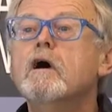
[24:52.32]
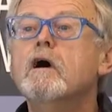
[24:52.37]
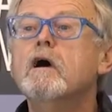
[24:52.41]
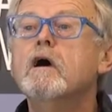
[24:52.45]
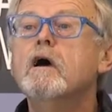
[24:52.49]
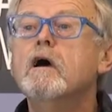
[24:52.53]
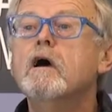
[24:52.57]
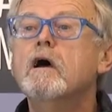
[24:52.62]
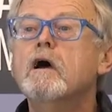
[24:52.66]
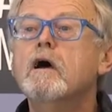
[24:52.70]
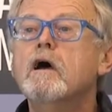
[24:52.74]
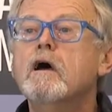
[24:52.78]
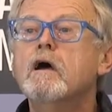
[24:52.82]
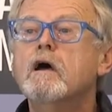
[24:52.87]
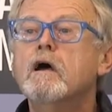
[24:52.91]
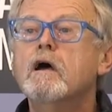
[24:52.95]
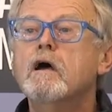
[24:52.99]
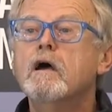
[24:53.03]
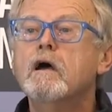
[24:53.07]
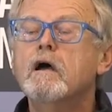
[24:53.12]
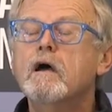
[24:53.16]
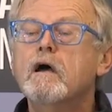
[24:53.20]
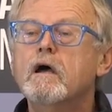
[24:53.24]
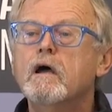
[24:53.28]

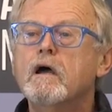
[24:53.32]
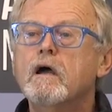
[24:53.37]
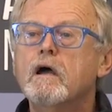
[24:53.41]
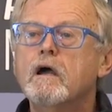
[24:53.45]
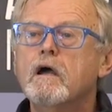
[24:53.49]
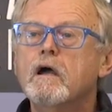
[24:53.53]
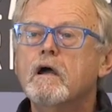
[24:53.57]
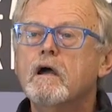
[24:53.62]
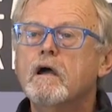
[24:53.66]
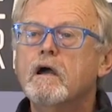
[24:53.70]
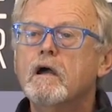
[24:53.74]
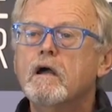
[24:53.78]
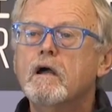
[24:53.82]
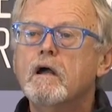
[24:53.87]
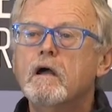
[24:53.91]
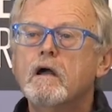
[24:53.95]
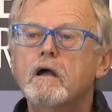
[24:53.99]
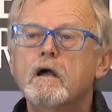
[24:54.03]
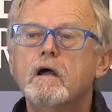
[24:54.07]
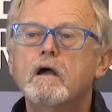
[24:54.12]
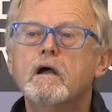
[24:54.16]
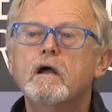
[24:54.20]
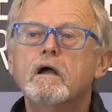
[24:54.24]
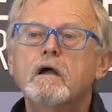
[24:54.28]

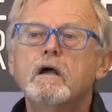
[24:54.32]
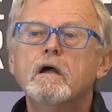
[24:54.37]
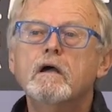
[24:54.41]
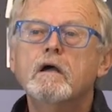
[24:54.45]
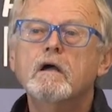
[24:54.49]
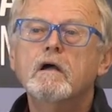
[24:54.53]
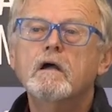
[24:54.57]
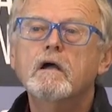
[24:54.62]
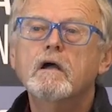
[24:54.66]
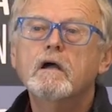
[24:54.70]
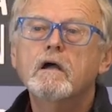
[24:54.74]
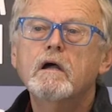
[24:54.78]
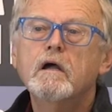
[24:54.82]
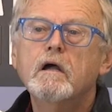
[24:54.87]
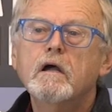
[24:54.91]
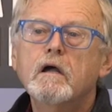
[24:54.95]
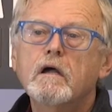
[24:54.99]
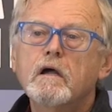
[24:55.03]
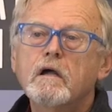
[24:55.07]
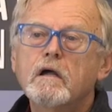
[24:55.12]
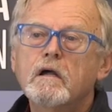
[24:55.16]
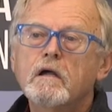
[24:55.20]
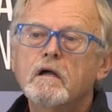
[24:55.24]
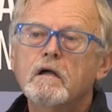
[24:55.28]

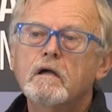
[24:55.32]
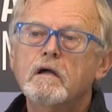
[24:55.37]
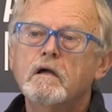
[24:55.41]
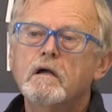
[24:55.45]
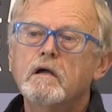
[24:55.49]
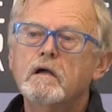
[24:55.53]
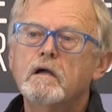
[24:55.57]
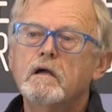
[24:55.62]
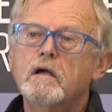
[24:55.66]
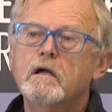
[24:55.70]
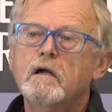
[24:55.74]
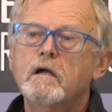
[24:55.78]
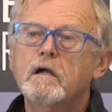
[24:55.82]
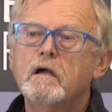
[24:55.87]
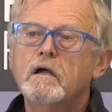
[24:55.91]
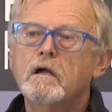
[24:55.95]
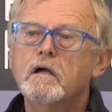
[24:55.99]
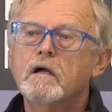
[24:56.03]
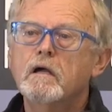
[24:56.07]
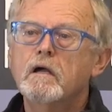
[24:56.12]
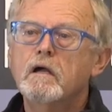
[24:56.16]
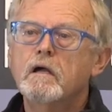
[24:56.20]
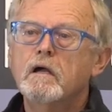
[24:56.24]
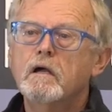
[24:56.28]

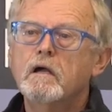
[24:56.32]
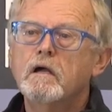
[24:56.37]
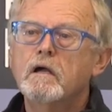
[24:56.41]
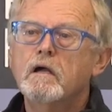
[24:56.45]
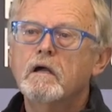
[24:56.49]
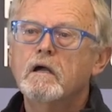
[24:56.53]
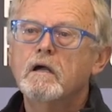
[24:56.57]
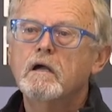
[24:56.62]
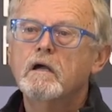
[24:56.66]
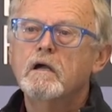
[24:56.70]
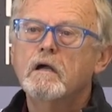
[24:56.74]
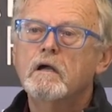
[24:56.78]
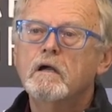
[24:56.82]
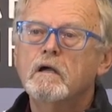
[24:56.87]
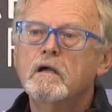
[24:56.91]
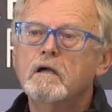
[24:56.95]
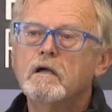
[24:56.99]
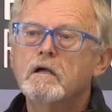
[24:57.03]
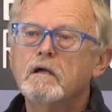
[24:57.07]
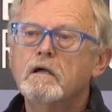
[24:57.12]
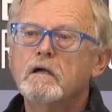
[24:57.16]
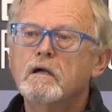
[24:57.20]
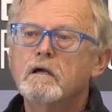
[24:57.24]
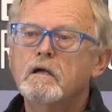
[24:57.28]

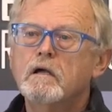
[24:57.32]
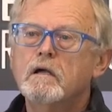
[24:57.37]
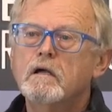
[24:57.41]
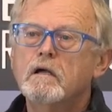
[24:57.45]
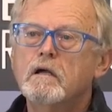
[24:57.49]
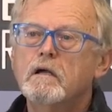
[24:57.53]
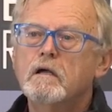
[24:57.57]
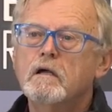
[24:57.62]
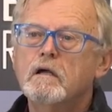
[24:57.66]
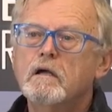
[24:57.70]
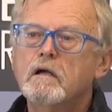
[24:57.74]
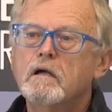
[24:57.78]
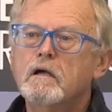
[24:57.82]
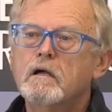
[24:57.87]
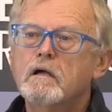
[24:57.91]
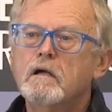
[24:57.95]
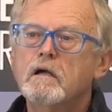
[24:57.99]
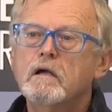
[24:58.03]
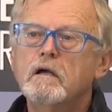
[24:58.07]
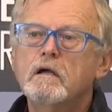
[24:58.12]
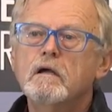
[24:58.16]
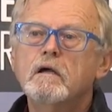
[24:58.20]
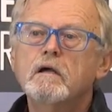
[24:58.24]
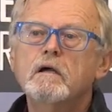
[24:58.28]

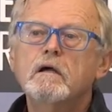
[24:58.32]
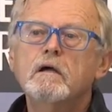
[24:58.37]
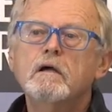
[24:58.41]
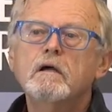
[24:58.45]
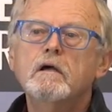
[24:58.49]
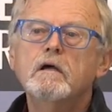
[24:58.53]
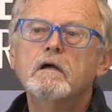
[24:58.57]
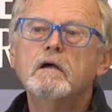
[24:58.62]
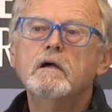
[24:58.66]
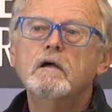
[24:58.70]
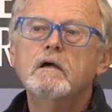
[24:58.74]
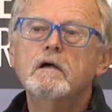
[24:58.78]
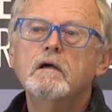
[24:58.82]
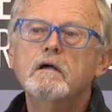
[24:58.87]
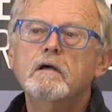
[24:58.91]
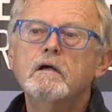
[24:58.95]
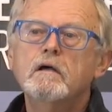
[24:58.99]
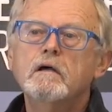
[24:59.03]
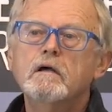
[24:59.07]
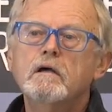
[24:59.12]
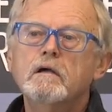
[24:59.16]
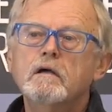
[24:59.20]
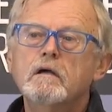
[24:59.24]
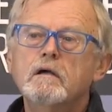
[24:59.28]

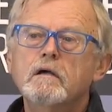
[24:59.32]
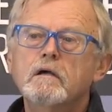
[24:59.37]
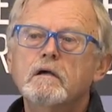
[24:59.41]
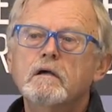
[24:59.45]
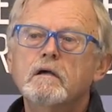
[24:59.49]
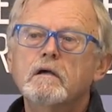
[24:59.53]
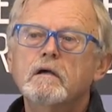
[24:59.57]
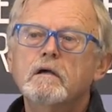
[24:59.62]
(no one is talking)